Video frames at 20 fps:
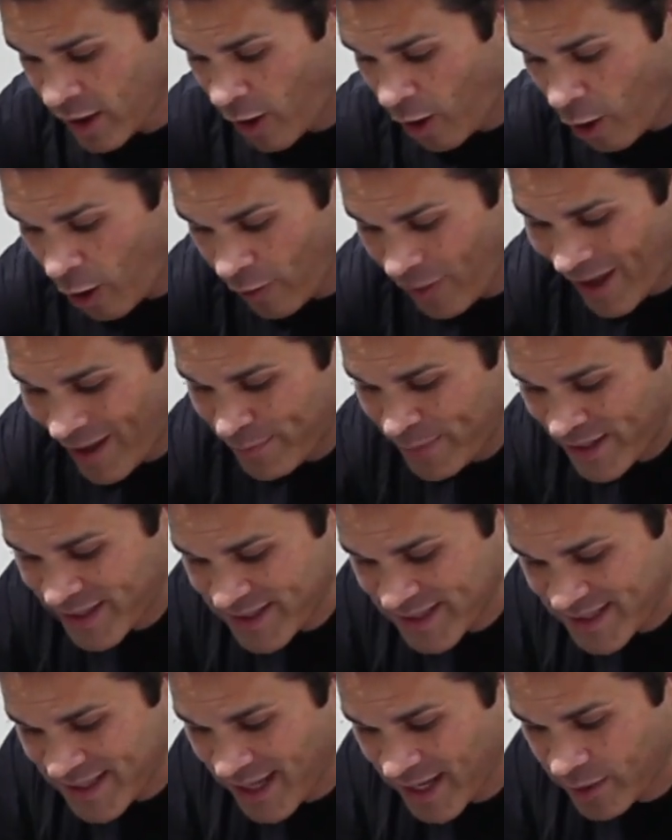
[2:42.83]
All that
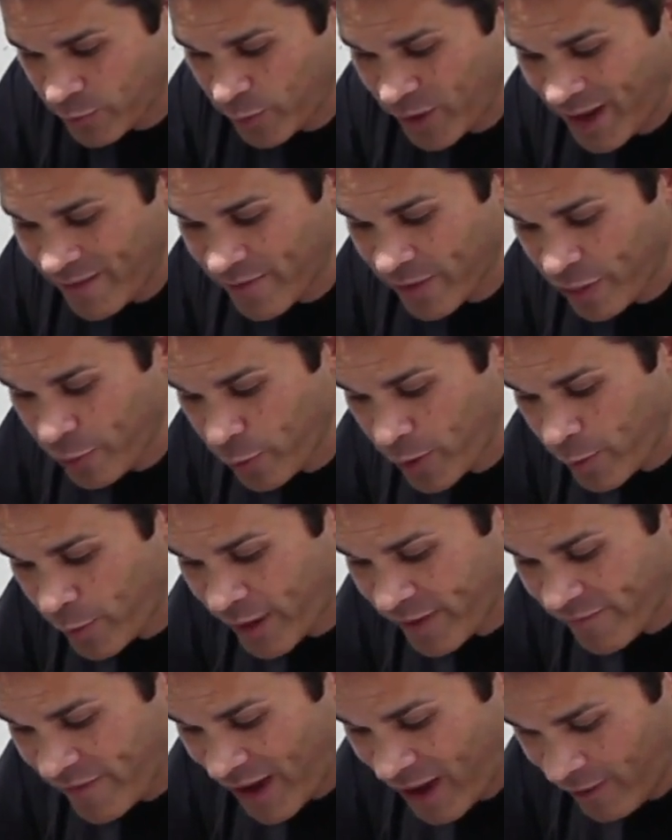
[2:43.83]
being said, we have a
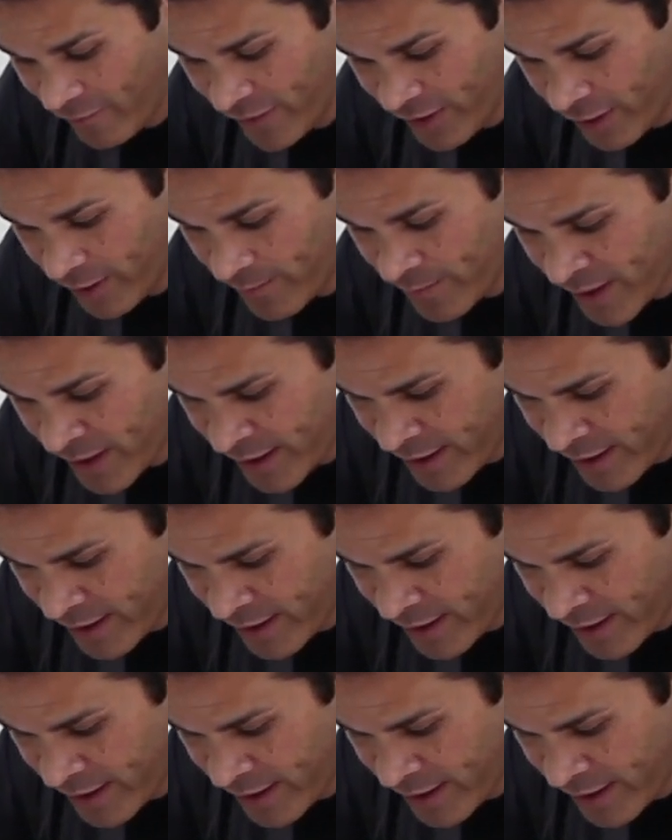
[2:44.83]
three-way valve here.